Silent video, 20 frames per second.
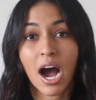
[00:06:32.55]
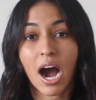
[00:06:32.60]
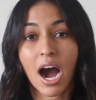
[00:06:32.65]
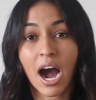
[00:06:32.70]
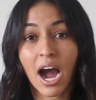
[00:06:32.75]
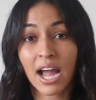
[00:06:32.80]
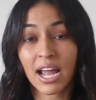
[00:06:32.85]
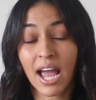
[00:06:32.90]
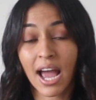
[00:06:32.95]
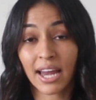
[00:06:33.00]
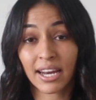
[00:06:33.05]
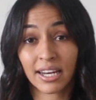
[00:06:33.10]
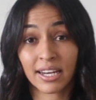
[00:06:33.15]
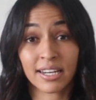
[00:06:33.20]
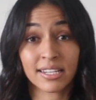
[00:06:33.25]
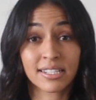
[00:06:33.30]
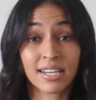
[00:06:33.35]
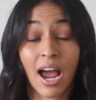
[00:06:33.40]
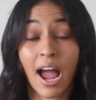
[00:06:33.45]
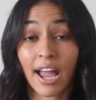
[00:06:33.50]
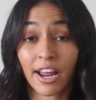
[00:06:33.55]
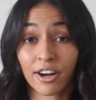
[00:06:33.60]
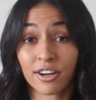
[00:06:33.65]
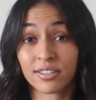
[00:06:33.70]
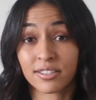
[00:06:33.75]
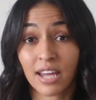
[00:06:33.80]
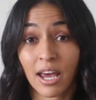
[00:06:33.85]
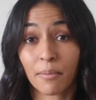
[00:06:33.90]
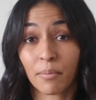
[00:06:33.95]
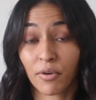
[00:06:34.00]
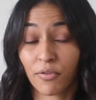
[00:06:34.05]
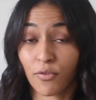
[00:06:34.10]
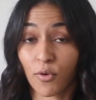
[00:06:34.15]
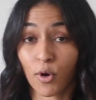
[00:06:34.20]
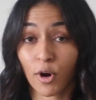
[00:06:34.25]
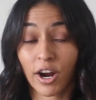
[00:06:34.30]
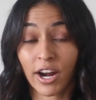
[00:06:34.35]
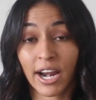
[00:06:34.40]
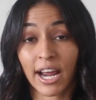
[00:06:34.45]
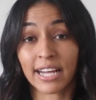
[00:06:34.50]
I had an entire set
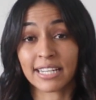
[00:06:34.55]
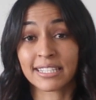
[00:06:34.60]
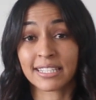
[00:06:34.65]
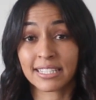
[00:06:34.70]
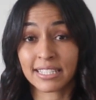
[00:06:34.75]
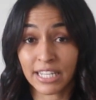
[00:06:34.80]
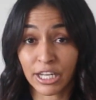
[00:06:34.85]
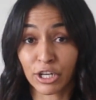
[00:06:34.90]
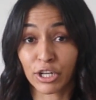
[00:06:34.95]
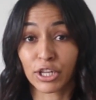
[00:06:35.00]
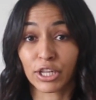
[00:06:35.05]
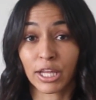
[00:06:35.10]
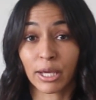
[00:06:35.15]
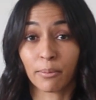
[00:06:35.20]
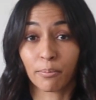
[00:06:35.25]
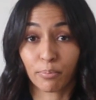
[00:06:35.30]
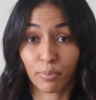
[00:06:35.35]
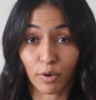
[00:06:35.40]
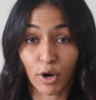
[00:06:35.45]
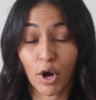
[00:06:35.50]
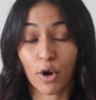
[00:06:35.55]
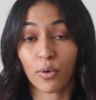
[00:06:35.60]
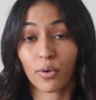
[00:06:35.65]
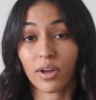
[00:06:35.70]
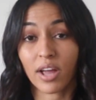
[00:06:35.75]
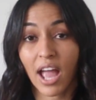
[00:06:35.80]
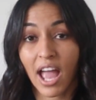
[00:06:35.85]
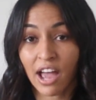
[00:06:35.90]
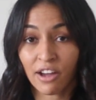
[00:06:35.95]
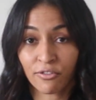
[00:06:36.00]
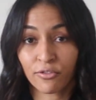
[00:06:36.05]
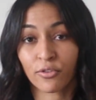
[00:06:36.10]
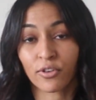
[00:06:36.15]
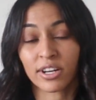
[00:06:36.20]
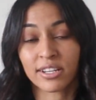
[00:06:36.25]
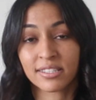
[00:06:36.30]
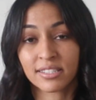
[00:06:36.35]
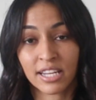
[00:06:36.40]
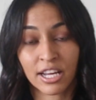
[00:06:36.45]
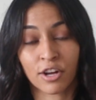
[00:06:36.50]
before and I singly broke
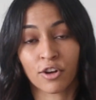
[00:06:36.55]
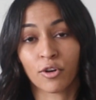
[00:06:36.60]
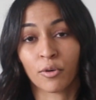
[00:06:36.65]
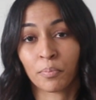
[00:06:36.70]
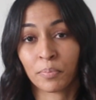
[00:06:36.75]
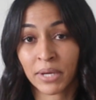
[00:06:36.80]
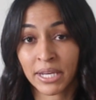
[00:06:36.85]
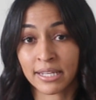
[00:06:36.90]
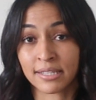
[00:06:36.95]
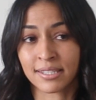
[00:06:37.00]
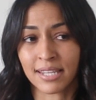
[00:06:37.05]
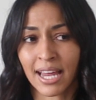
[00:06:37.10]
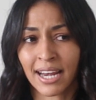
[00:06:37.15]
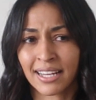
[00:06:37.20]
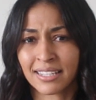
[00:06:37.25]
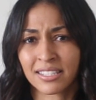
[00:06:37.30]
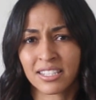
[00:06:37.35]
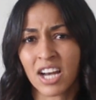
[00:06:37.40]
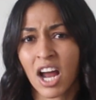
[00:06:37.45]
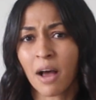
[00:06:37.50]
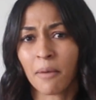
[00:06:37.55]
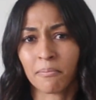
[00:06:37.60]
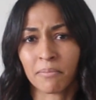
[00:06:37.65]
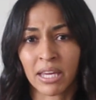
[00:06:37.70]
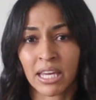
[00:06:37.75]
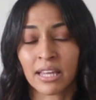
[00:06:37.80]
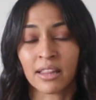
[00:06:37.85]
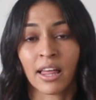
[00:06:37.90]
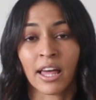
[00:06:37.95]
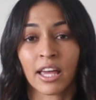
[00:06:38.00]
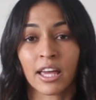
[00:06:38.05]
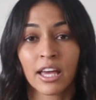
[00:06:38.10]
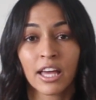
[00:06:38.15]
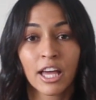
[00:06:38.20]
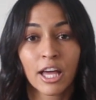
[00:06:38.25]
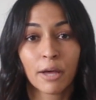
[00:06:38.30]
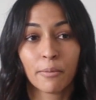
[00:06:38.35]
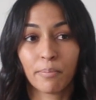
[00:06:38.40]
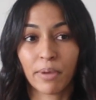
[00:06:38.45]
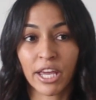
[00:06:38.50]
every single piece. And it's not me like
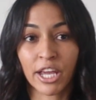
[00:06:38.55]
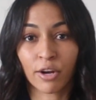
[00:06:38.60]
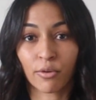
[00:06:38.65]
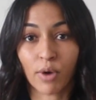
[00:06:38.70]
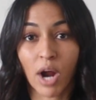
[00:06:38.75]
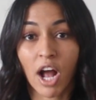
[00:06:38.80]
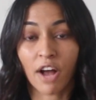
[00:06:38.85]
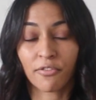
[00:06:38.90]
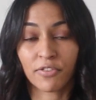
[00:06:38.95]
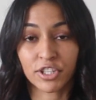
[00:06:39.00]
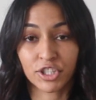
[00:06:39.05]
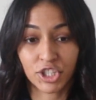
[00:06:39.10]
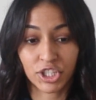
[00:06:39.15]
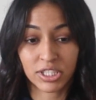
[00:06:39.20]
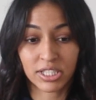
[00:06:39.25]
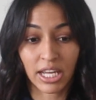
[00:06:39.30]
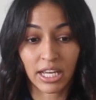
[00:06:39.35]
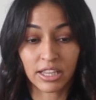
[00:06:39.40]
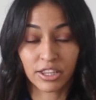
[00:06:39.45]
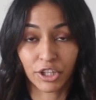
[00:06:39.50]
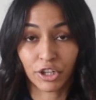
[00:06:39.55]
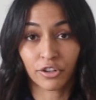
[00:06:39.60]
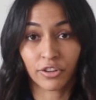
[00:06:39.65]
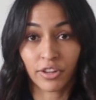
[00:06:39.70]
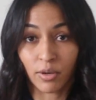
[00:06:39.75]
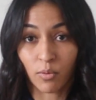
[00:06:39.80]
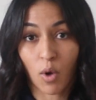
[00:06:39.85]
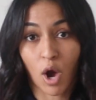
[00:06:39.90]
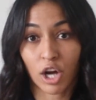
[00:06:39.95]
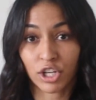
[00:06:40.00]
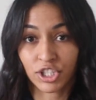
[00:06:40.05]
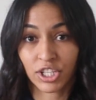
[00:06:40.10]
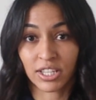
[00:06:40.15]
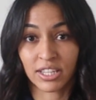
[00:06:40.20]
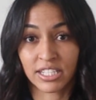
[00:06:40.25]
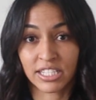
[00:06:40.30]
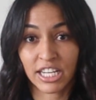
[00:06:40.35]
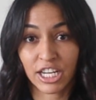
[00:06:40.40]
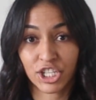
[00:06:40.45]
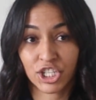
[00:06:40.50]
being rough, it's just like literally washing
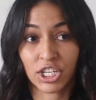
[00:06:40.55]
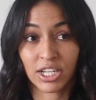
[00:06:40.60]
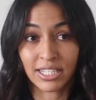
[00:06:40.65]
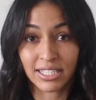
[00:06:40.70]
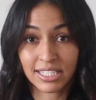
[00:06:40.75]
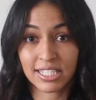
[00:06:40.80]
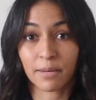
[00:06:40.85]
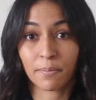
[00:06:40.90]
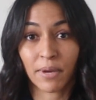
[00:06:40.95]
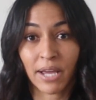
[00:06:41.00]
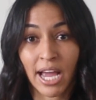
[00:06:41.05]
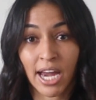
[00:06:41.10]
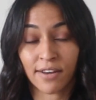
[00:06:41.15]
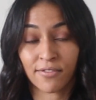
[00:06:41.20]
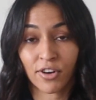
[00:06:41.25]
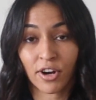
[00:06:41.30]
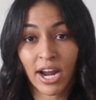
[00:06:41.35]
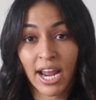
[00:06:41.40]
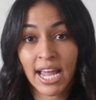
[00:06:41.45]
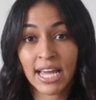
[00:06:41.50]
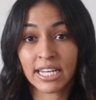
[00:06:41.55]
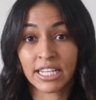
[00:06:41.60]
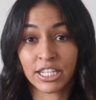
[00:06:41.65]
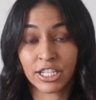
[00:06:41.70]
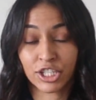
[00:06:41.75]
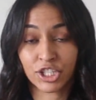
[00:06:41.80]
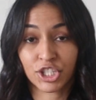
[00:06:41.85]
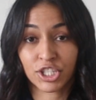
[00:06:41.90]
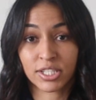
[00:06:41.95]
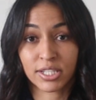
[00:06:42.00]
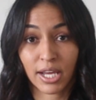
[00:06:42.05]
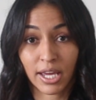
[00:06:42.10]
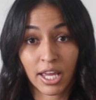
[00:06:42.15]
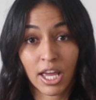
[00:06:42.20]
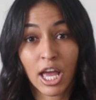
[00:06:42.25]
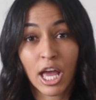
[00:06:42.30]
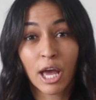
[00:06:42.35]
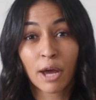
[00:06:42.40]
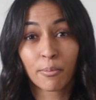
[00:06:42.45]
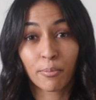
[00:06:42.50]
the dish and it's slipping out of your hand and it just like
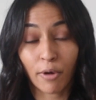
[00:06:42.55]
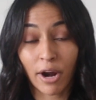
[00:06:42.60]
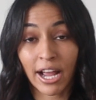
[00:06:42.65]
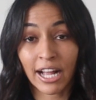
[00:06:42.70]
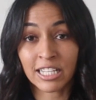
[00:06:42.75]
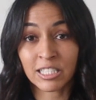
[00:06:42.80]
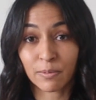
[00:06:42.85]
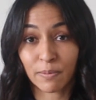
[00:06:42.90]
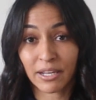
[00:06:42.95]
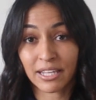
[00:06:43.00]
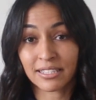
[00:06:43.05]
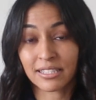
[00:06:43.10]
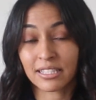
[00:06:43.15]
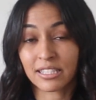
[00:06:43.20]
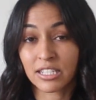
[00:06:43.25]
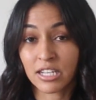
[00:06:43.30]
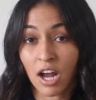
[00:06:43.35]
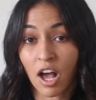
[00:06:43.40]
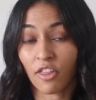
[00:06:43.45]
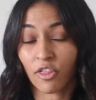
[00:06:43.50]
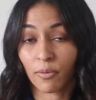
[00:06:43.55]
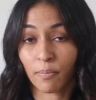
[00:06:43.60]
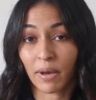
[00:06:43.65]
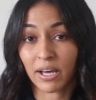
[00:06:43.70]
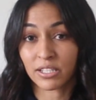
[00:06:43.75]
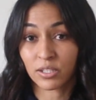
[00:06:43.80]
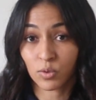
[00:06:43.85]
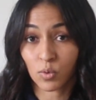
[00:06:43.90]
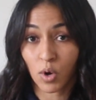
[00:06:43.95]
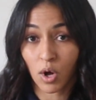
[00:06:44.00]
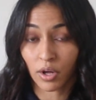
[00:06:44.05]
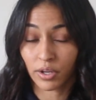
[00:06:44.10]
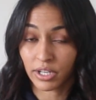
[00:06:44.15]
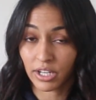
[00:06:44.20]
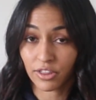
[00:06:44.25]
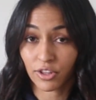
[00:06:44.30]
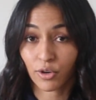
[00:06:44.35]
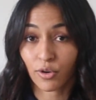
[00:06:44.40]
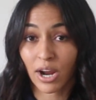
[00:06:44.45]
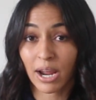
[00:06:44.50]
breaks because it's not the best
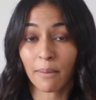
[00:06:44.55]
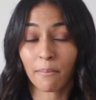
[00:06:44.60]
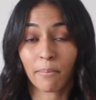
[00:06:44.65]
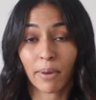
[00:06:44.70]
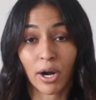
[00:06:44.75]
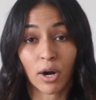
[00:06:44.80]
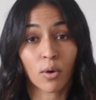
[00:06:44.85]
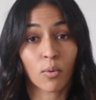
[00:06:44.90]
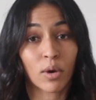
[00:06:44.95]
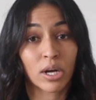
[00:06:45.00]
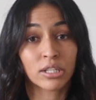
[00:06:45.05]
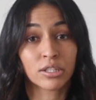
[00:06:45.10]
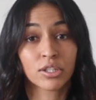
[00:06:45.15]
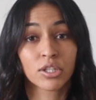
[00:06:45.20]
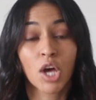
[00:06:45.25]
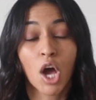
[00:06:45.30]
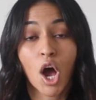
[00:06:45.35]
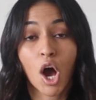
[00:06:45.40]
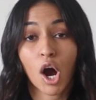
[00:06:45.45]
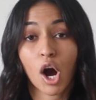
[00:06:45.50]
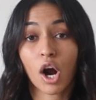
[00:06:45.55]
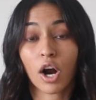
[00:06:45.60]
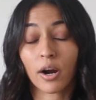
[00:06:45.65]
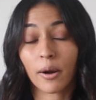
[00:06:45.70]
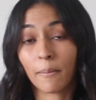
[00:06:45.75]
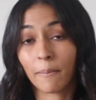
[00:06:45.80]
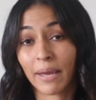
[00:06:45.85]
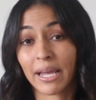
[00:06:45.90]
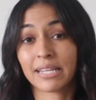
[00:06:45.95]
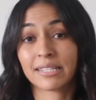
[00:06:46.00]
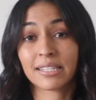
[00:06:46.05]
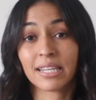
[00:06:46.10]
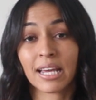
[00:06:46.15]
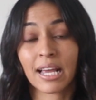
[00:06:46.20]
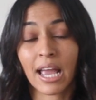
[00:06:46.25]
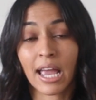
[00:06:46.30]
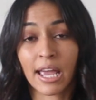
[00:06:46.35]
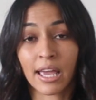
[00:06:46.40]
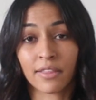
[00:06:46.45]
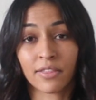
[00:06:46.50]
quality. The Crate and Barrel ones are amazing
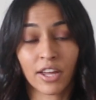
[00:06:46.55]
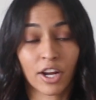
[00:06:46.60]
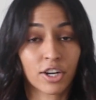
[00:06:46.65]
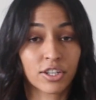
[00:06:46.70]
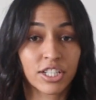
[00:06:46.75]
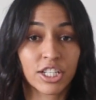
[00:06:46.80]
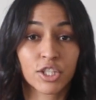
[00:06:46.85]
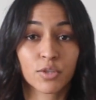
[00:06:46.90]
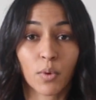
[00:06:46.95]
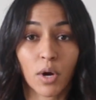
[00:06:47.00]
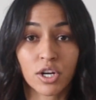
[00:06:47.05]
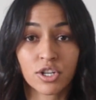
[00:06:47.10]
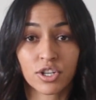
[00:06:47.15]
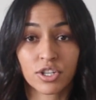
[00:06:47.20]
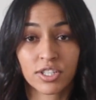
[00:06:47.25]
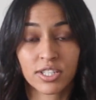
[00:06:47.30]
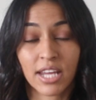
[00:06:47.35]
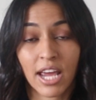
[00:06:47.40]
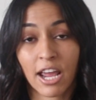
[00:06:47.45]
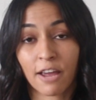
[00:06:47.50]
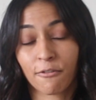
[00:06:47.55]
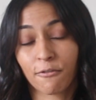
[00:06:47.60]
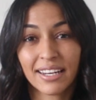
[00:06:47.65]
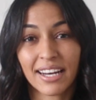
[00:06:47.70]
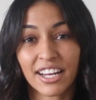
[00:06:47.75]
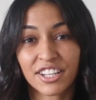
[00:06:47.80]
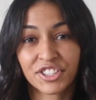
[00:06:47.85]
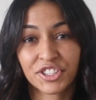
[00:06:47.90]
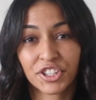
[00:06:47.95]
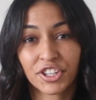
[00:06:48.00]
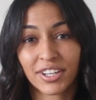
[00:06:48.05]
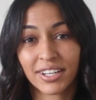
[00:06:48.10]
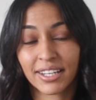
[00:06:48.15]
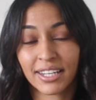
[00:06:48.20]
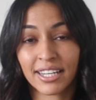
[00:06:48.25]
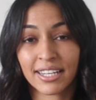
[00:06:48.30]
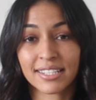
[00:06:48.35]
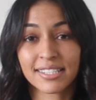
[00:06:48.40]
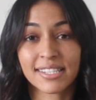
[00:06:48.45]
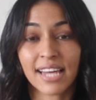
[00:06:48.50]
and they are dishwasher safe. Next, you're gonna
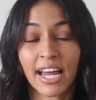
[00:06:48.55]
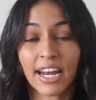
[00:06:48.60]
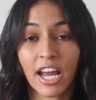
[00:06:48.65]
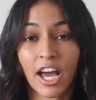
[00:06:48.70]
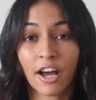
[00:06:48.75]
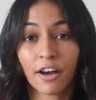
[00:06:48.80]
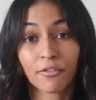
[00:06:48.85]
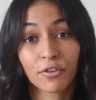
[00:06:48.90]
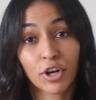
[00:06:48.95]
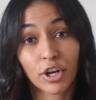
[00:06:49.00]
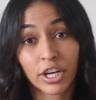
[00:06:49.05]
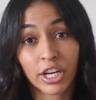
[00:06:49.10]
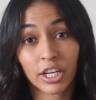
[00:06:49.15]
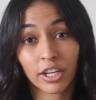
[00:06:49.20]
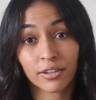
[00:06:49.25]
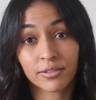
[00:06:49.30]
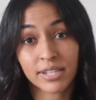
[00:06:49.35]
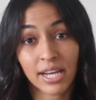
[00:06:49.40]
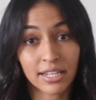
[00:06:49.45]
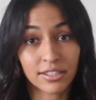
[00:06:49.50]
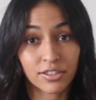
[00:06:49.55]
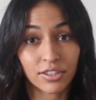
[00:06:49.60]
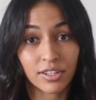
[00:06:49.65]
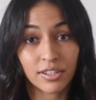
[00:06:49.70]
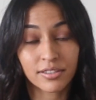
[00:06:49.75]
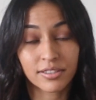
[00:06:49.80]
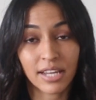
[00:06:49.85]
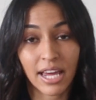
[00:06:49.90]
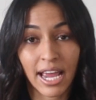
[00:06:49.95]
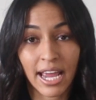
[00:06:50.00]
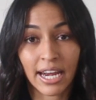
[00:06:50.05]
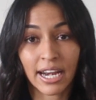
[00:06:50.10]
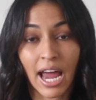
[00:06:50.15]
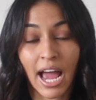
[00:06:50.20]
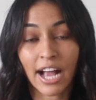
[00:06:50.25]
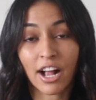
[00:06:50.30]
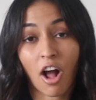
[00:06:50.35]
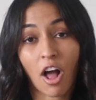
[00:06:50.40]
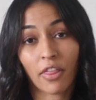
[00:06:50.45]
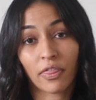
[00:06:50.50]
need a set of cooking utensils, and
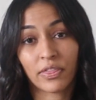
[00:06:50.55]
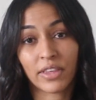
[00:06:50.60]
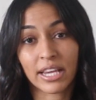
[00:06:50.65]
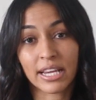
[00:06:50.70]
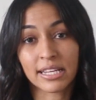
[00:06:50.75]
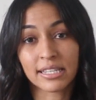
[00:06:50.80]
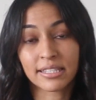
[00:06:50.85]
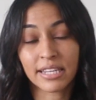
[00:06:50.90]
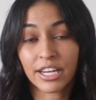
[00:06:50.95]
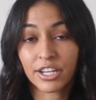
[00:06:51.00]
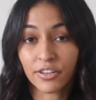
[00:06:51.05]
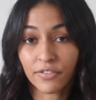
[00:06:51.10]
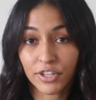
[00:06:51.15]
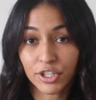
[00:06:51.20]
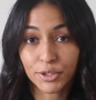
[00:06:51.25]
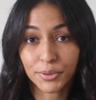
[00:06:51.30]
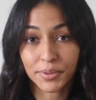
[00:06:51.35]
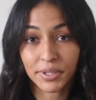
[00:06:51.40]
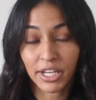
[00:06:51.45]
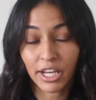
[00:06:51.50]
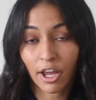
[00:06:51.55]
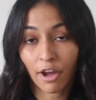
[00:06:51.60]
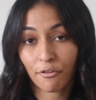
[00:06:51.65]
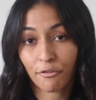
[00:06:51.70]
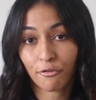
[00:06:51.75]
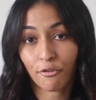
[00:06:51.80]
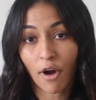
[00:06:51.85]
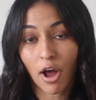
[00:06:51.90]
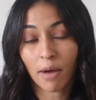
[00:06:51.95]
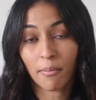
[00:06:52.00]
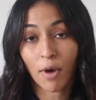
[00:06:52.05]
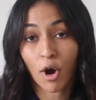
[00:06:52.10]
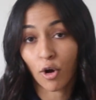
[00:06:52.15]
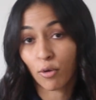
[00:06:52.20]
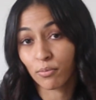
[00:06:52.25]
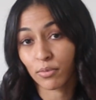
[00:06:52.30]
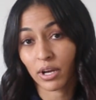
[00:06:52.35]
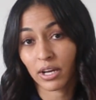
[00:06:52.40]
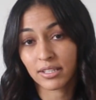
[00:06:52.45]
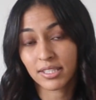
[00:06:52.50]
I got these individually from
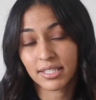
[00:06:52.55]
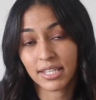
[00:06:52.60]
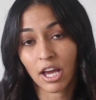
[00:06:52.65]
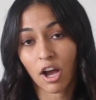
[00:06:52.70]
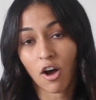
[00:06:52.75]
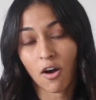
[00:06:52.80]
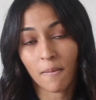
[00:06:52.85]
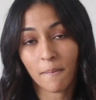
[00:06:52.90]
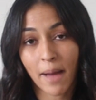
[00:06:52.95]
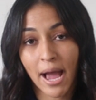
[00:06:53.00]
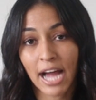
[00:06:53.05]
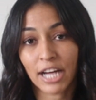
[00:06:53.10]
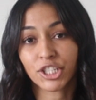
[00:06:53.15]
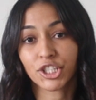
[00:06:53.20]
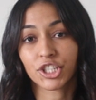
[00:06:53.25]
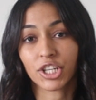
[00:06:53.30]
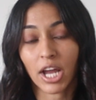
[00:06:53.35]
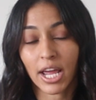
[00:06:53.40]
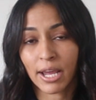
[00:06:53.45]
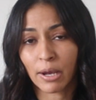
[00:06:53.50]
HomeGoods. They all match.